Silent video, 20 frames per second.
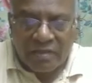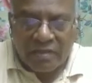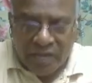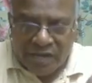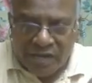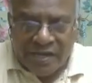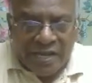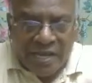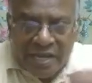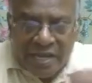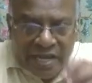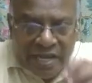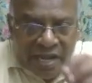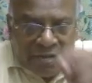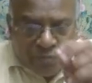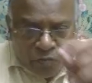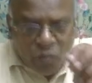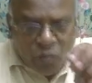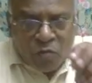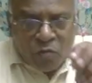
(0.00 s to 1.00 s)
The
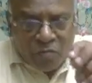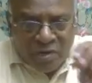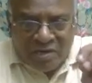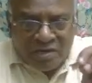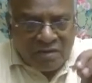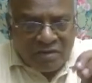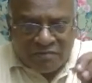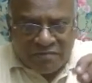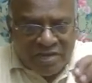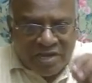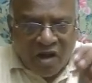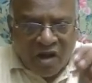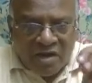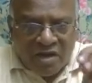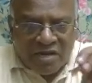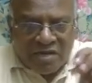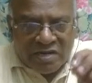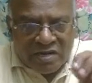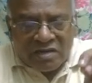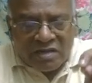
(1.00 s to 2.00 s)
TK movement, we
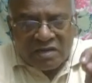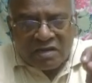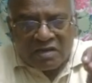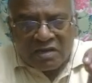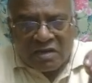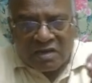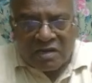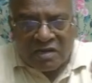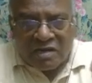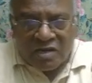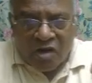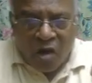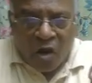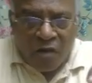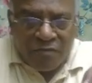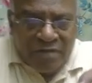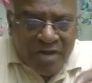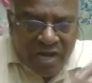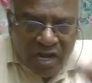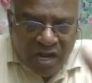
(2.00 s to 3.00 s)
call it a
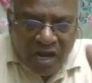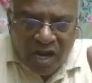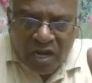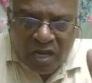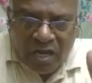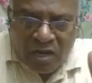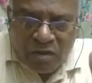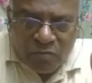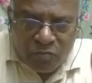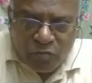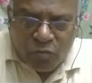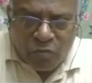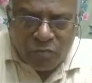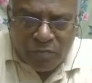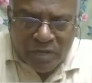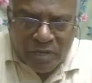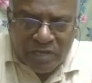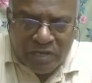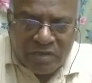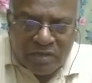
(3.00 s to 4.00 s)
Travida Kalagam
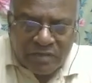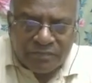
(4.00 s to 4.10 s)
movement.